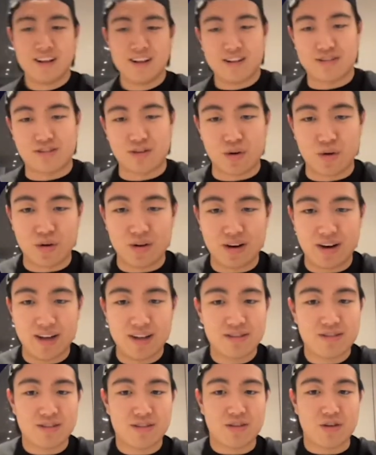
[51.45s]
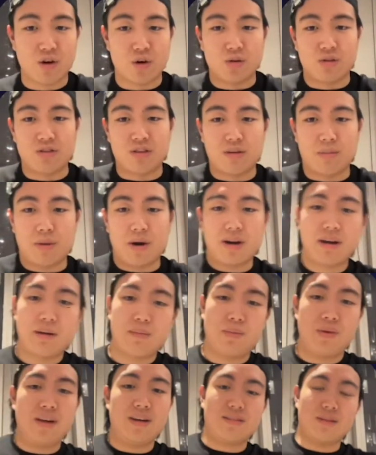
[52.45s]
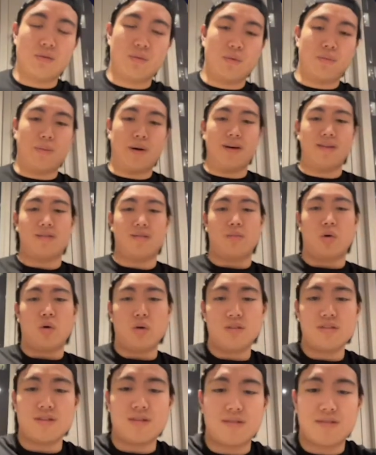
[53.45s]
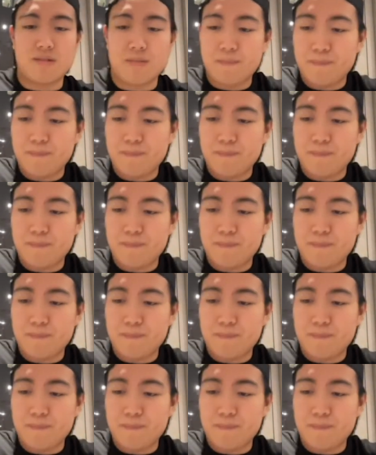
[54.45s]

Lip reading: So let's go to the marketplace and we'll buy some horses.